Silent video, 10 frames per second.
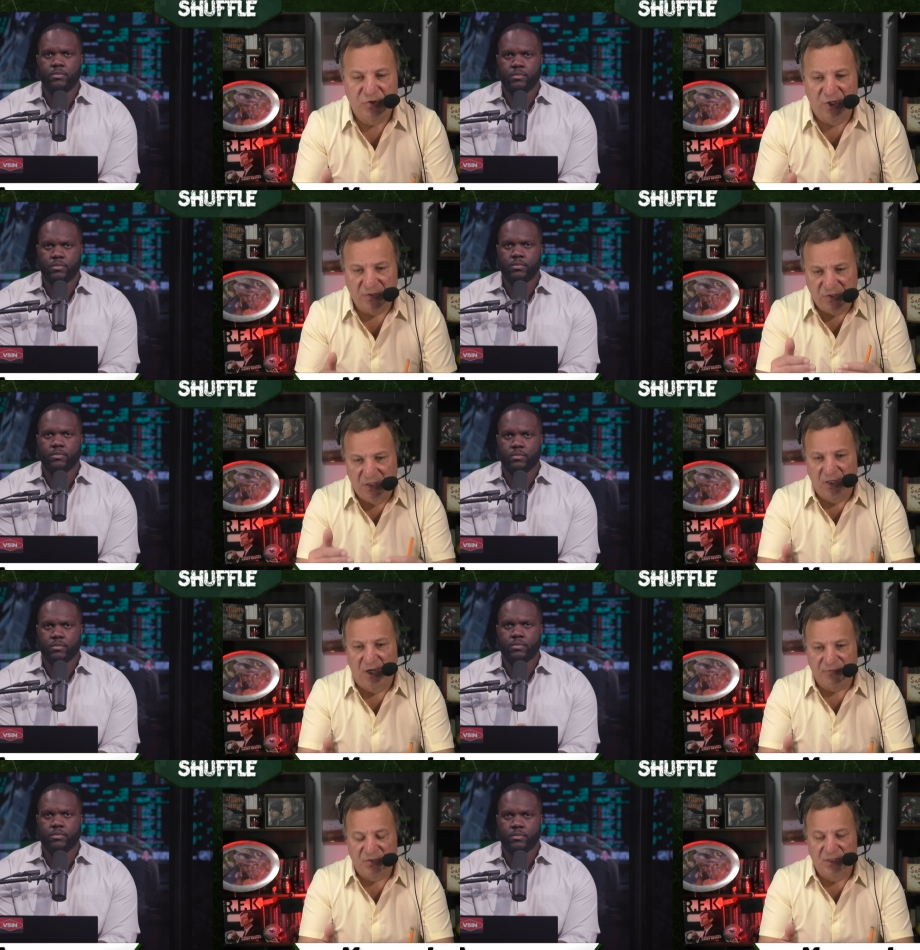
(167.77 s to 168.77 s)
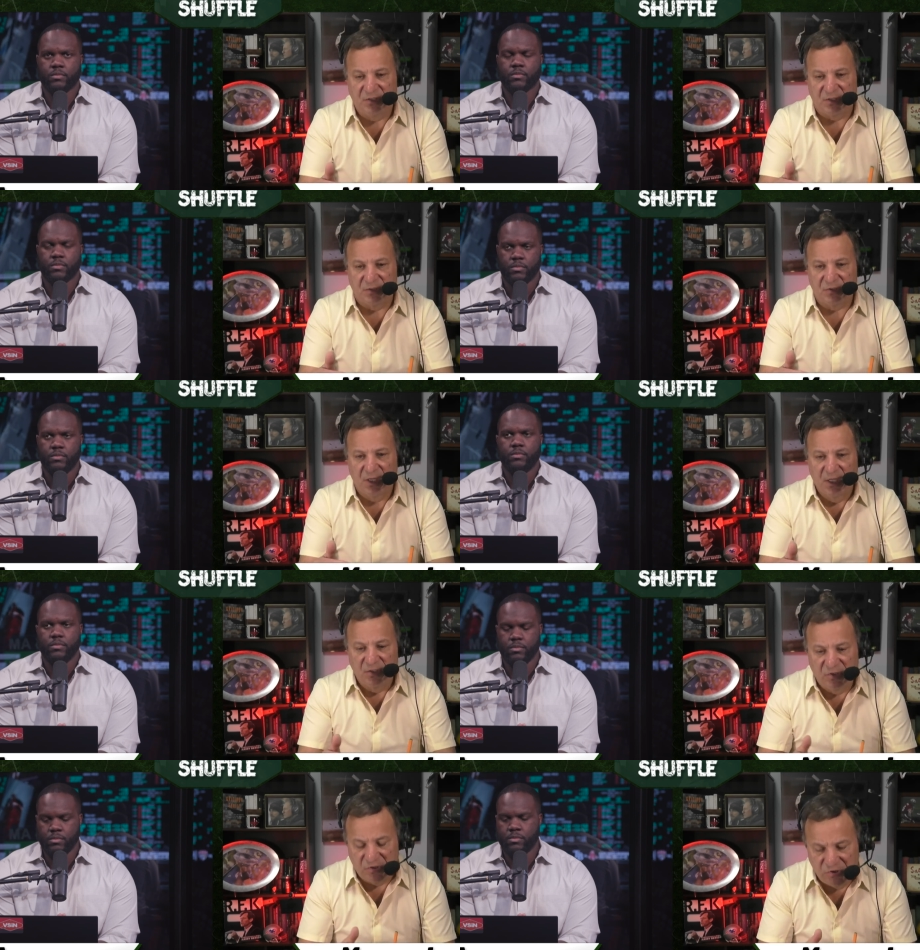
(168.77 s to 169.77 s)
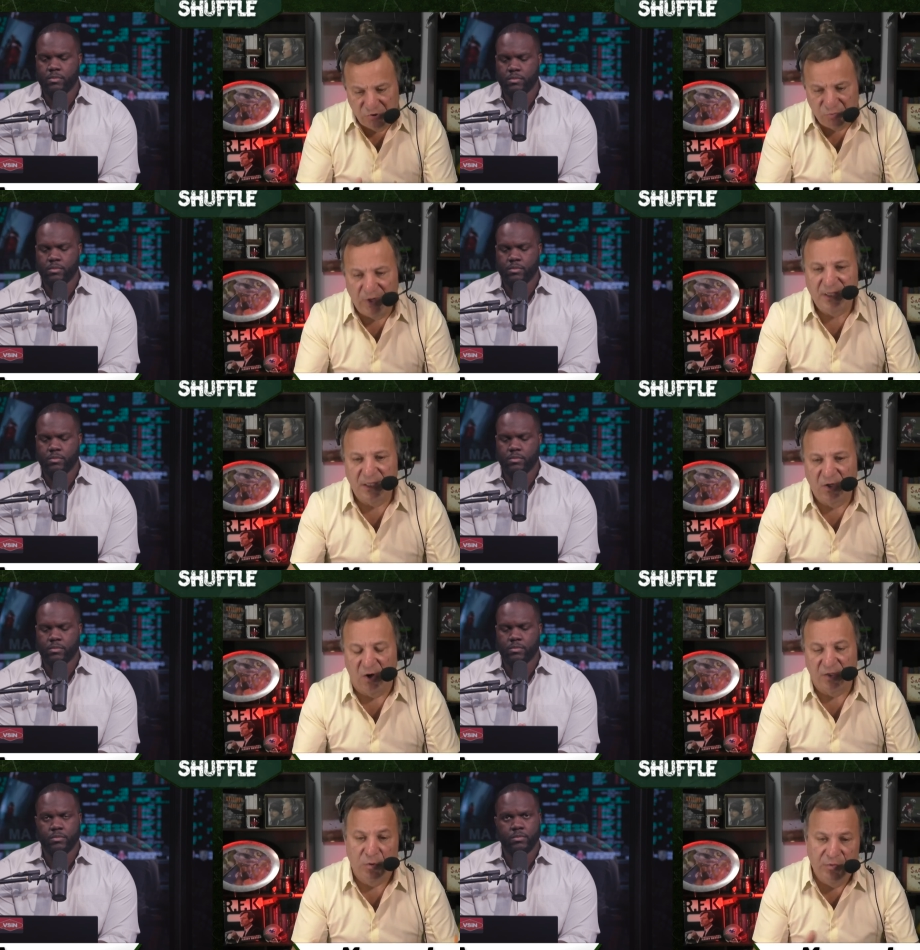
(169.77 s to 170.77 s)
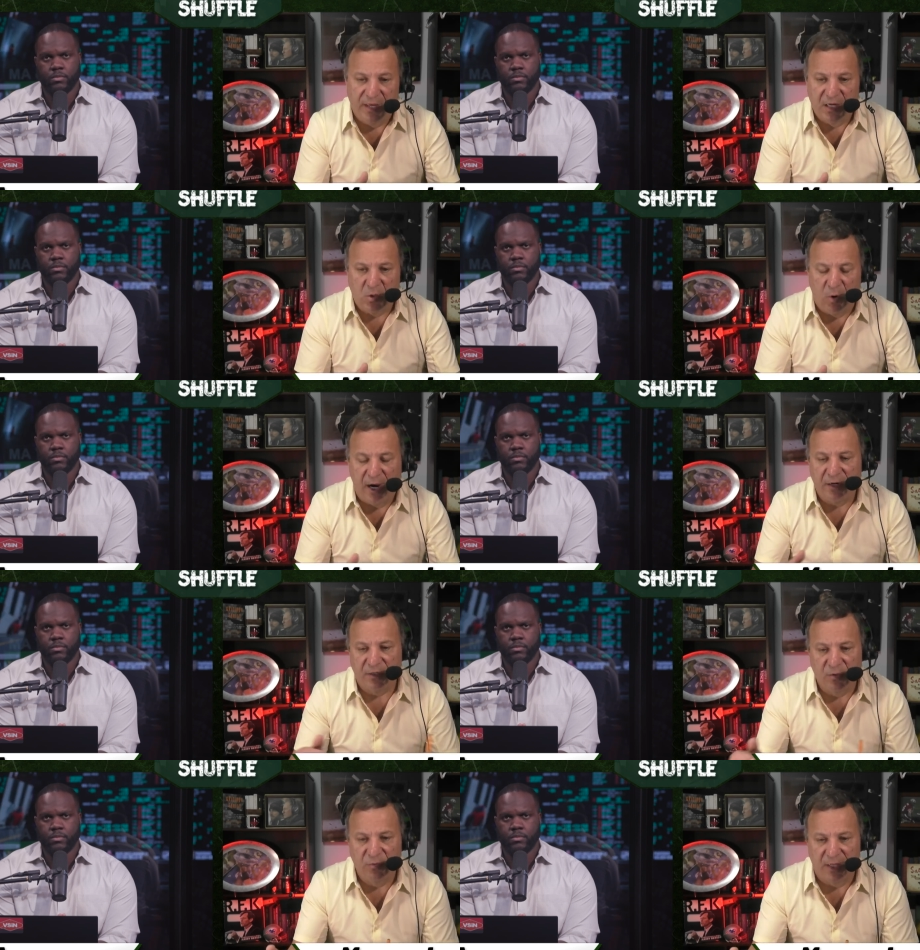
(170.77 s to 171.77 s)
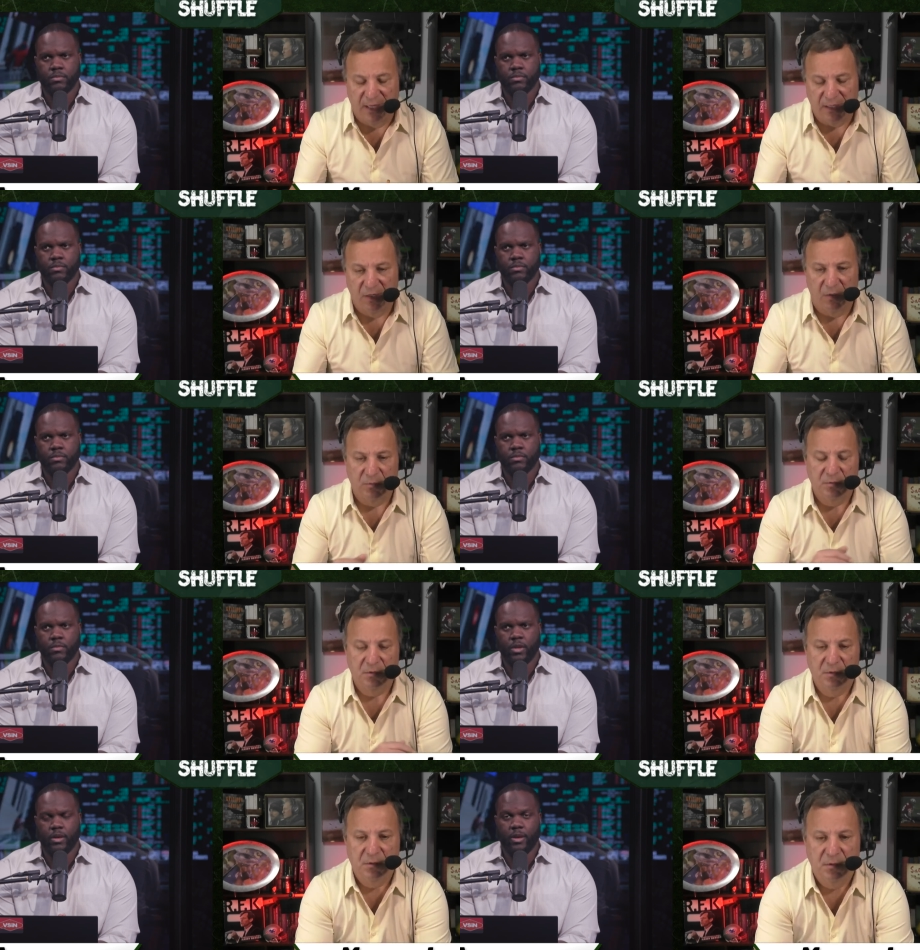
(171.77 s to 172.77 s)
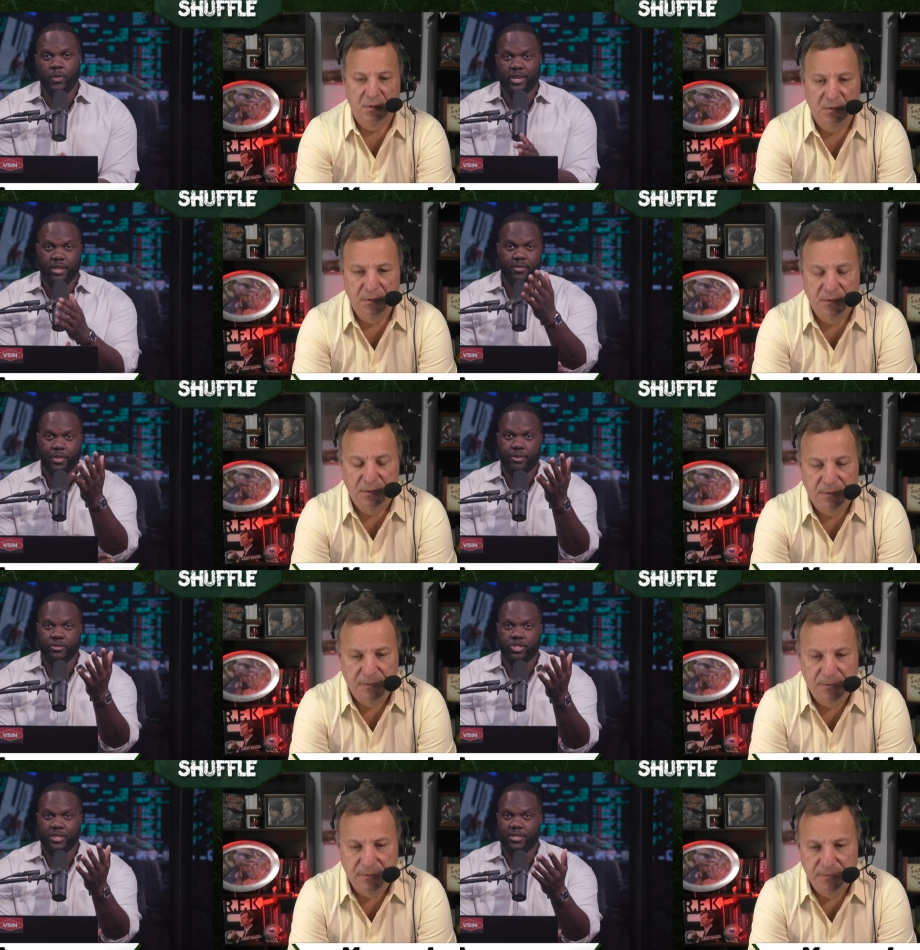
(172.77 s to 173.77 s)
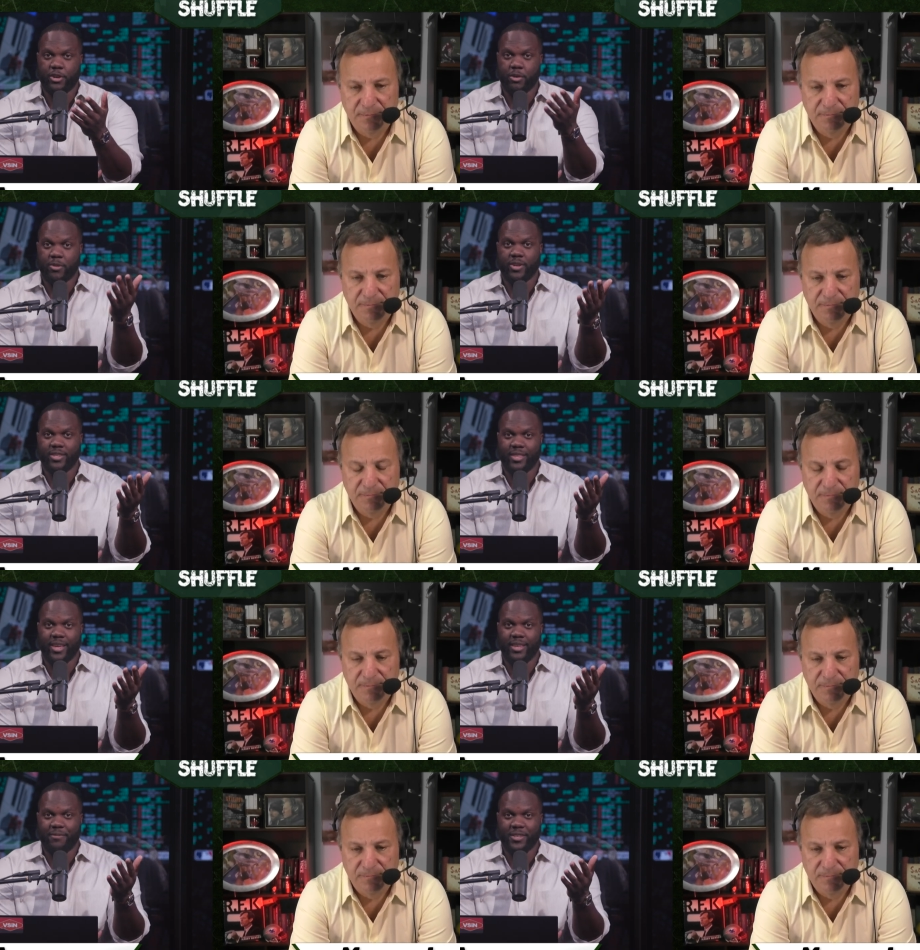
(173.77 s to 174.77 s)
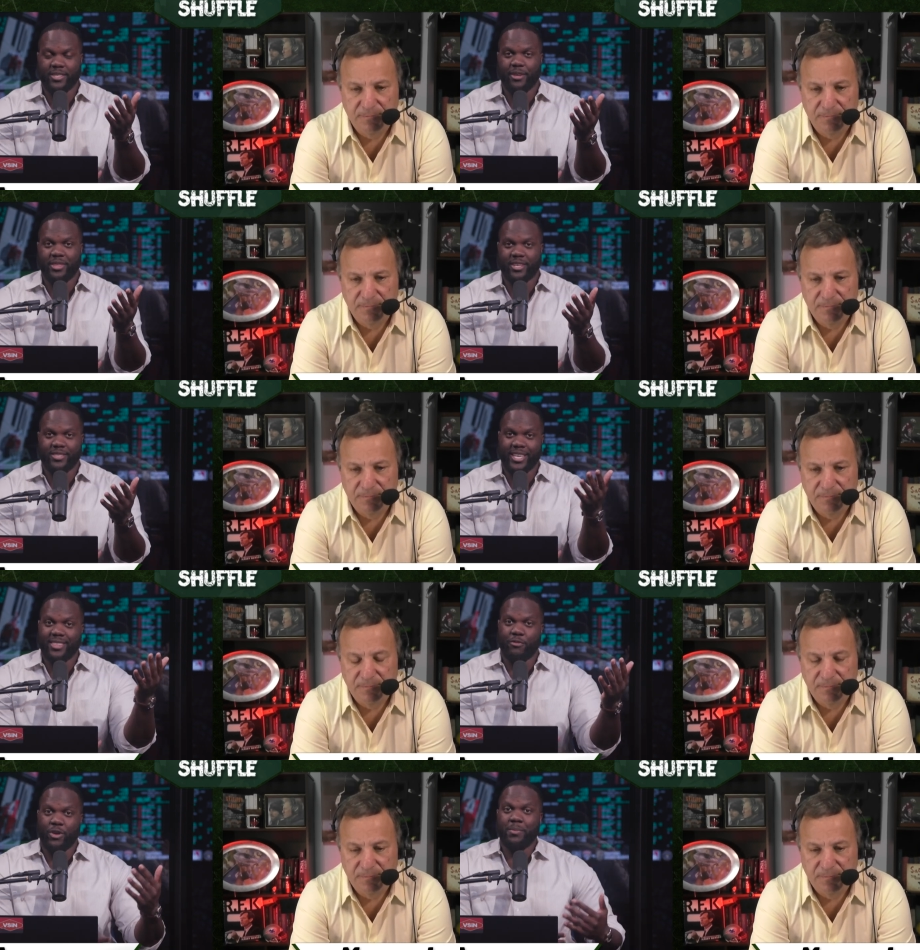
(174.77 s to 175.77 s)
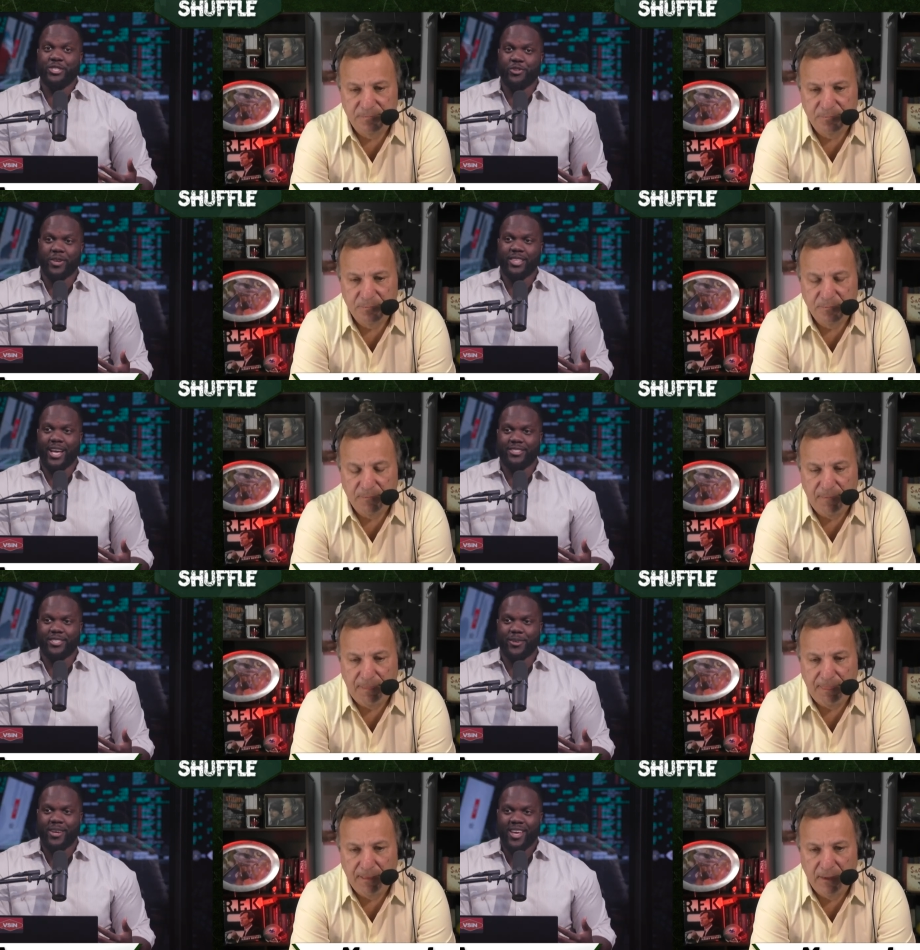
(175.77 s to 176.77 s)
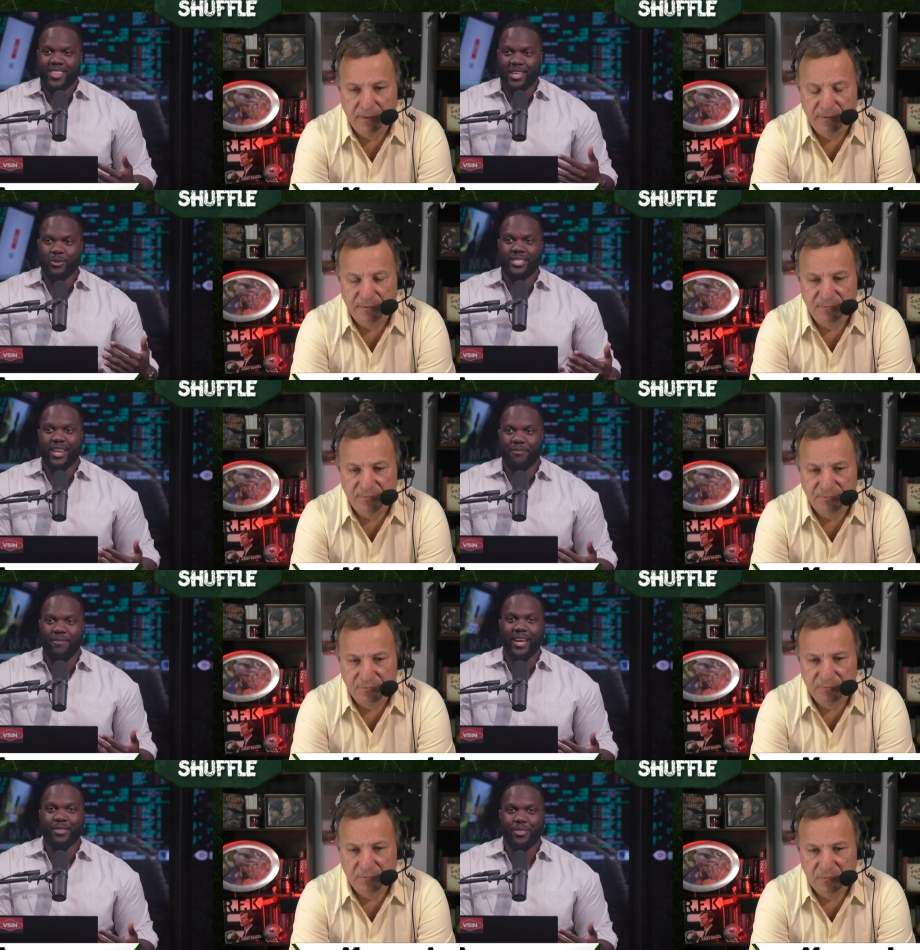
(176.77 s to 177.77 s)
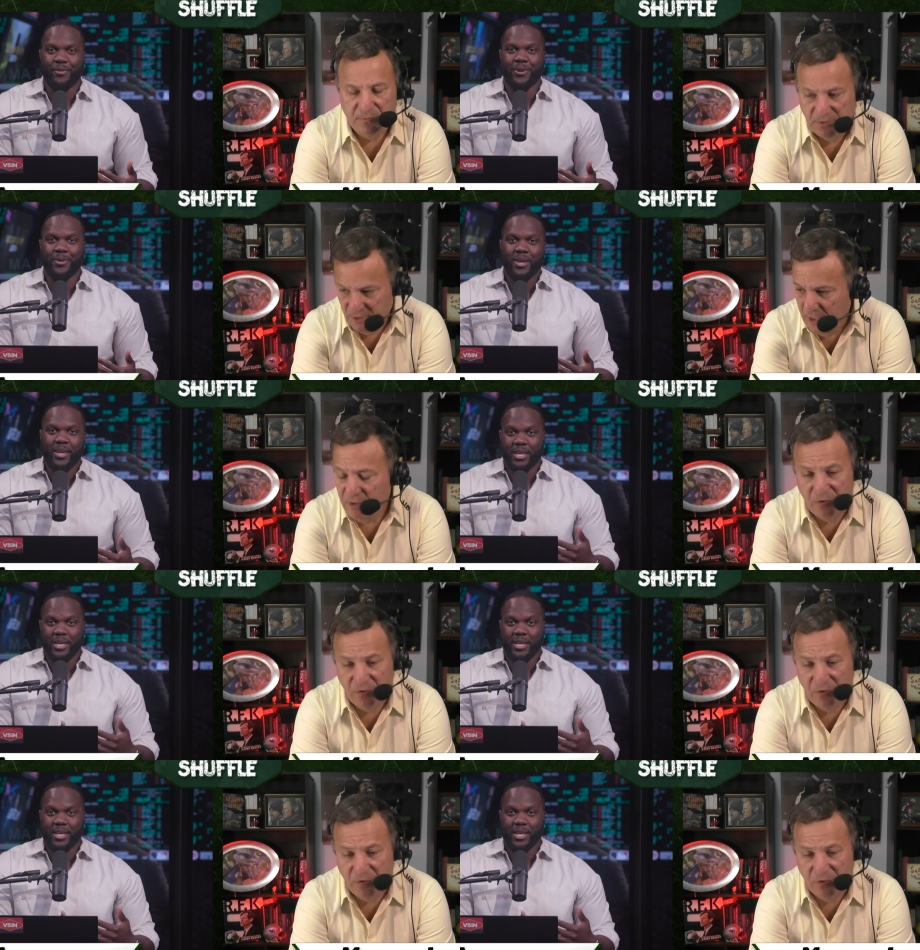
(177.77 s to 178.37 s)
Speaker 1: judging the off seasons just straightly on who they acquired and who they let go.
Speaker 2: And we can even throw Justin Herbert into that if he's healthy because he had the rib injury last year that he was kind of fighting through. Yeah,